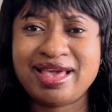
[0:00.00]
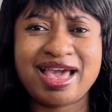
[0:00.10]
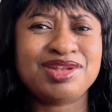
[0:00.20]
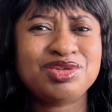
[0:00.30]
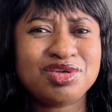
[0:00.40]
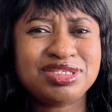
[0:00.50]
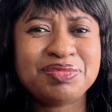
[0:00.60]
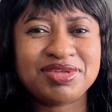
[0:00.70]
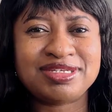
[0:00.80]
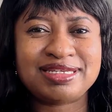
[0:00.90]
and those
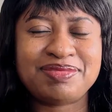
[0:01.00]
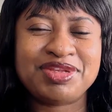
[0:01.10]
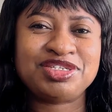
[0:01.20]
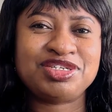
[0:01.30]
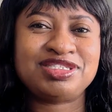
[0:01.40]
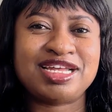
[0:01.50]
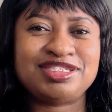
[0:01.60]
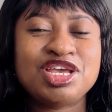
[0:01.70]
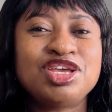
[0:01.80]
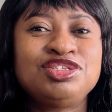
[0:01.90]
important applications that
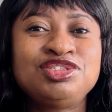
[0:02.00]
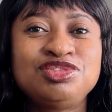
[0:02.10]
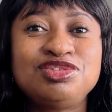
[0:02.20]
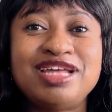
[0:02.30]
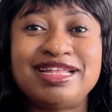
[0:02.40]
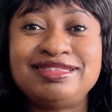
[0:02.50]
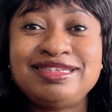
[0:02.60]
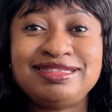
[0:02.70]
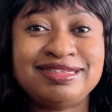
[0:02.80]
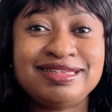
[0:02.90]
you know that
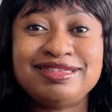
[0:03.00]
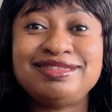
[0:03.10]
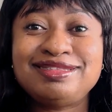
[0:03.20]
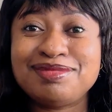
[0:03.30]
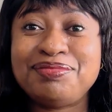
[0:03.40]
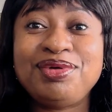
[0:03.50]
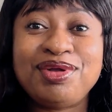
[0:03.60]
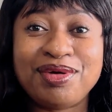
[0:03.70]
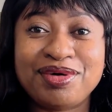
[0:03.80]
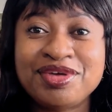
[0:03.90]
this thing is
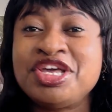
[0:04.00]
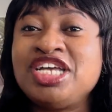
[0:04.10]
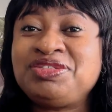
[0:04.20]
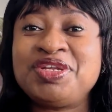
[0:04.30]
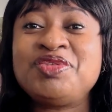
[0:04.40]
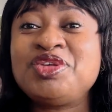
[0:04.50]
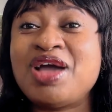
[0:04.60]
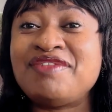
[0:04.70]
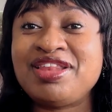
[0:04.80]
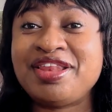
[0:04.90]
blocked, especially when you
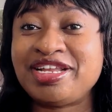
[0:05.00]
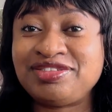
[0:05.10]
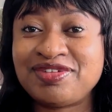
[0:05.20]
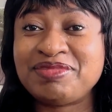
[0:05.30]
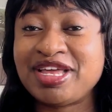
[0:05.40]
have a large family.